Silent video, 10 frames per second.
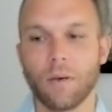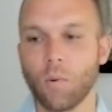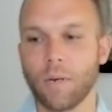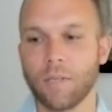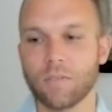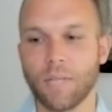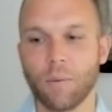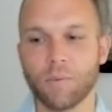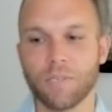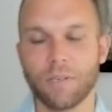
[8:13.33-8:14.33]
a coin. So
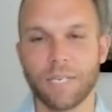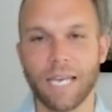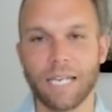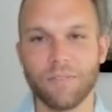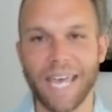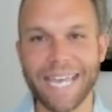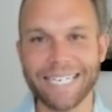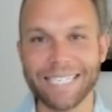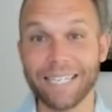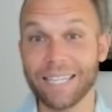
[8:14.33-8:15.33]
that was a gain of
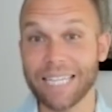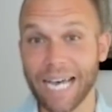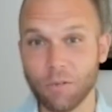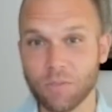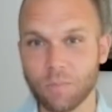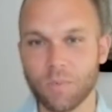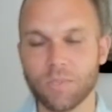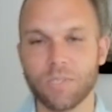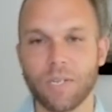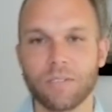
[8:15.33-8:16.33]

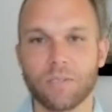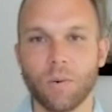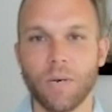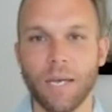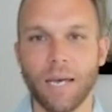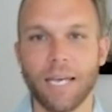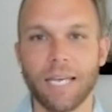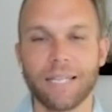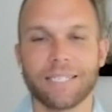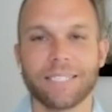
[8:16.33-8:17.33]
18,000%. So
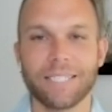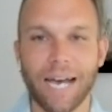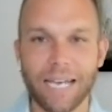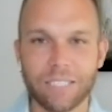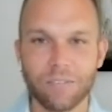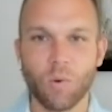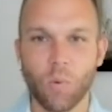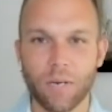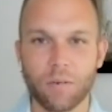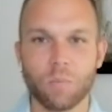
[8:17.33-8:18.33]
again, the size of the
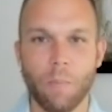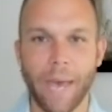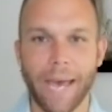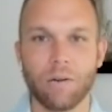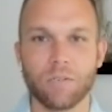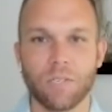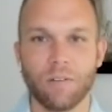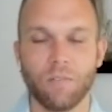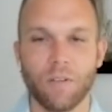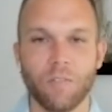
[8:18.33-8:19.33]
winners matters.
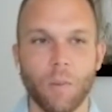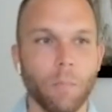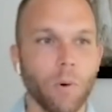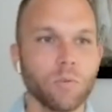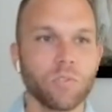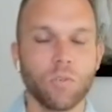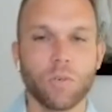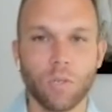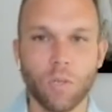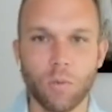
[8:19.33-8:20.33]
If, if the most
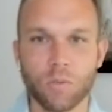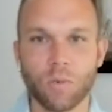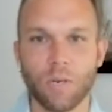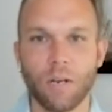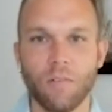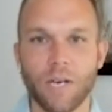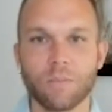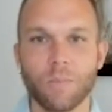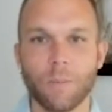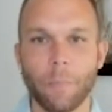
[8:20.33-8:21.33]
you can lose on an
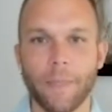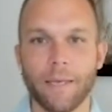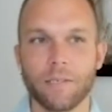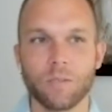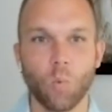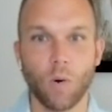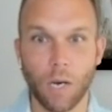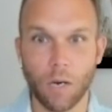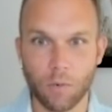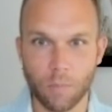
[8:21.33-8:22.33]
investment is
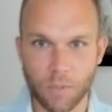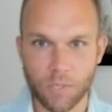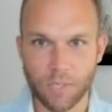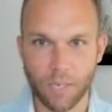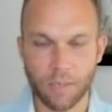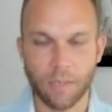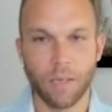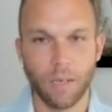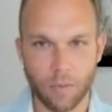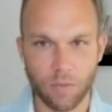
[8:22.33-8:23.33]
100%,
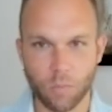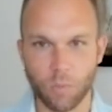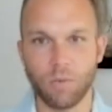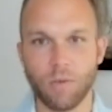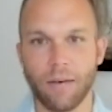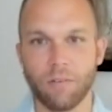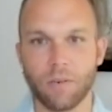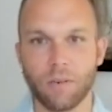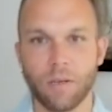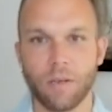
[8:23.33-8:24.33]
assuming you
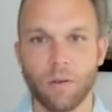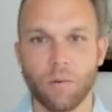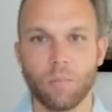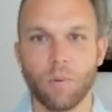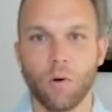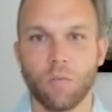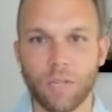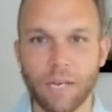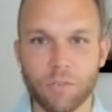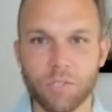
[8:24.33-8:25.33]
haven't you know
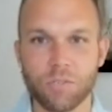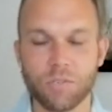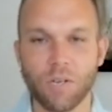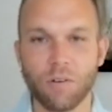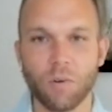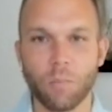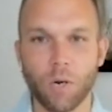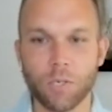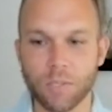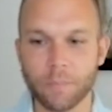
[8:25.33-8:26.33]
over leveraged yourself on
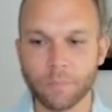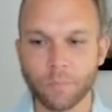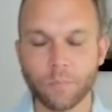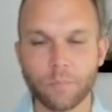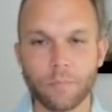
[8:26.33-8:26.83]
margin,